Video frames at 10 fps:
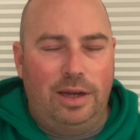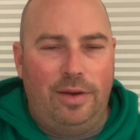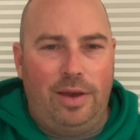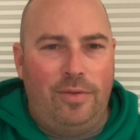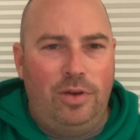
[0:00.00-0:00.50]

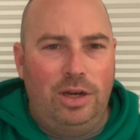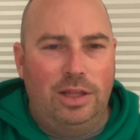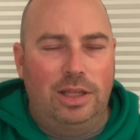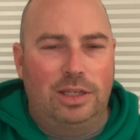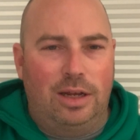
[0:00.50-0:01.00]
If you
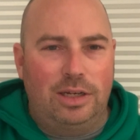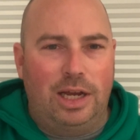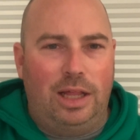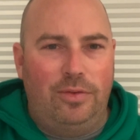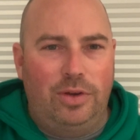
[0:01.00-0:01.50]
did this on
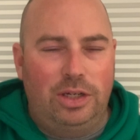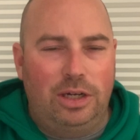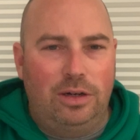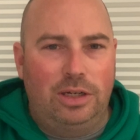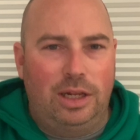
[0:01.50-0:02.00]

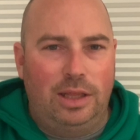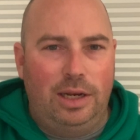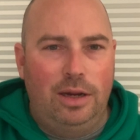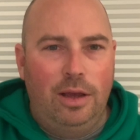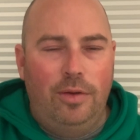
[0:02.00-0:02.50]
television or
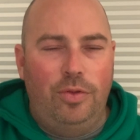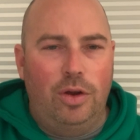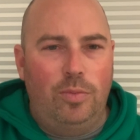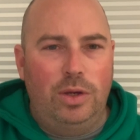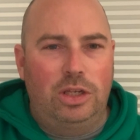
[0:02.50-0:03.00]
something,
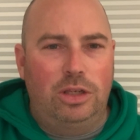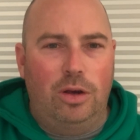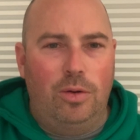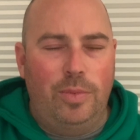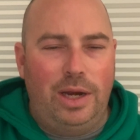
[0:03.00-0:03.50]
there'd be
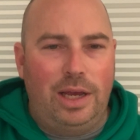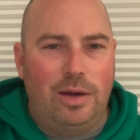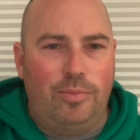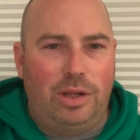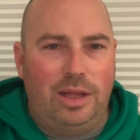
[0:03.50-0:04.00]
so many
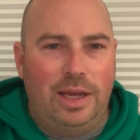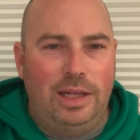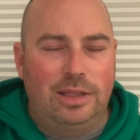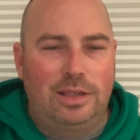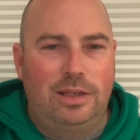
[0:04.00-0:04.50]

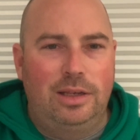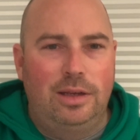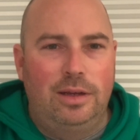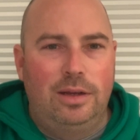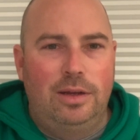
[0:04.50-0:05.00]
complaints
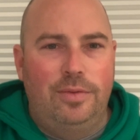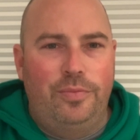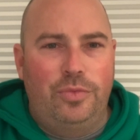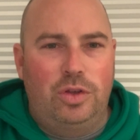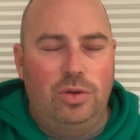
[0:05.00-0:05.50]

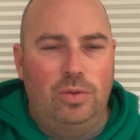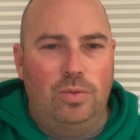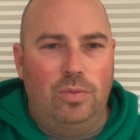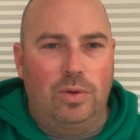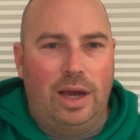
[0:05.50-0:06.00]

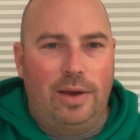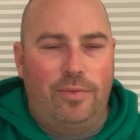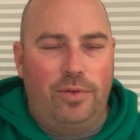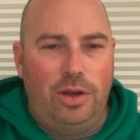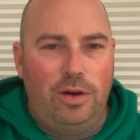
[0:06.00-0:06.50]

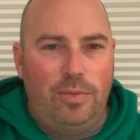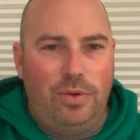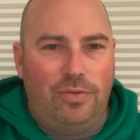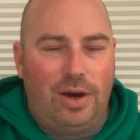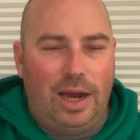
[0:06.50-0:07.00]
for you to be
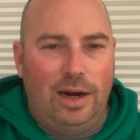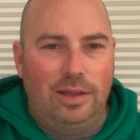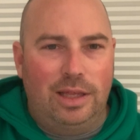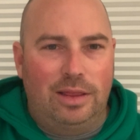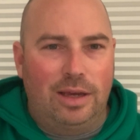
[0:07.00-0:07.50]

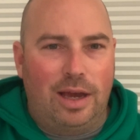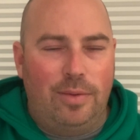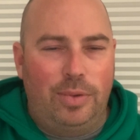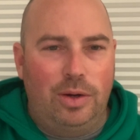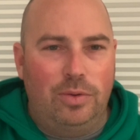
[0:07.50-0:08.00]
fired that the
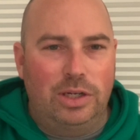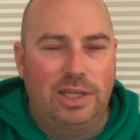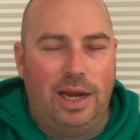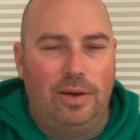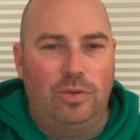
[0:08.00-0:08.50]
company would
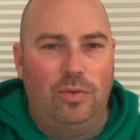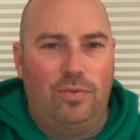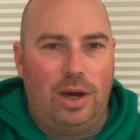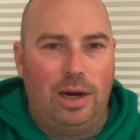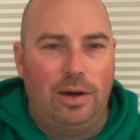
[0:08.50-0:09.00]
just have to
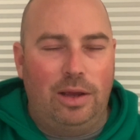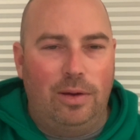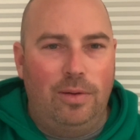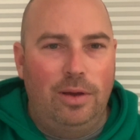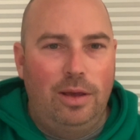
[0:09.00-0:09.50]
fire
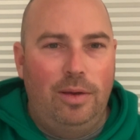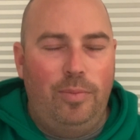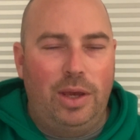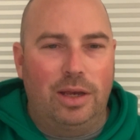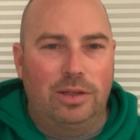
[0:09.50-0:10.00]
you,
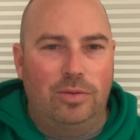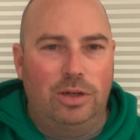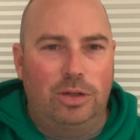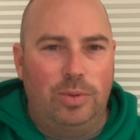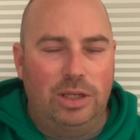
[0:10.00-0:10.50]
because it would
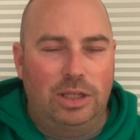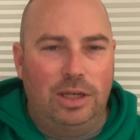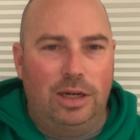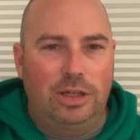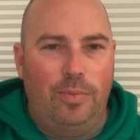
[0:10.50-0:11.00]
just be
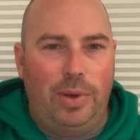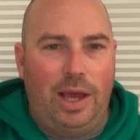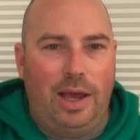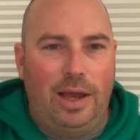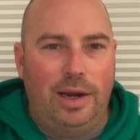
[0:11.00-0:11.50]
such a
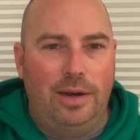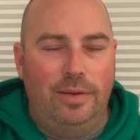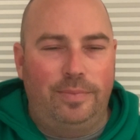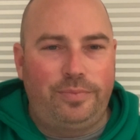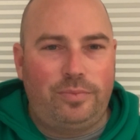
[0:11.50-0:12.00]
bad
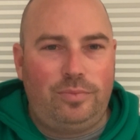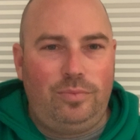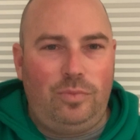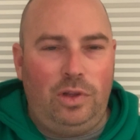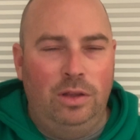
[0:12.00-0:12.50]

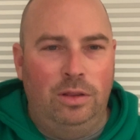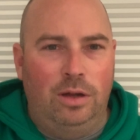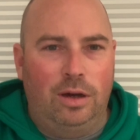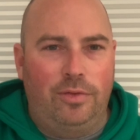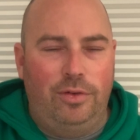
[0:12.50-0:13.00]

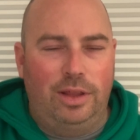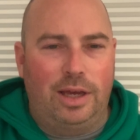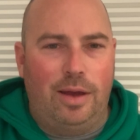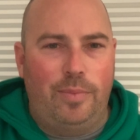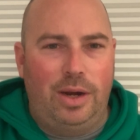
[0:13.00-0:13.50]
look for the
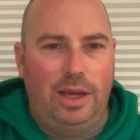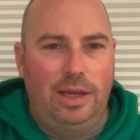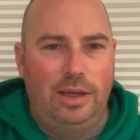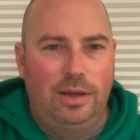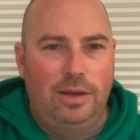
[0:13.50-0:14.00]
company.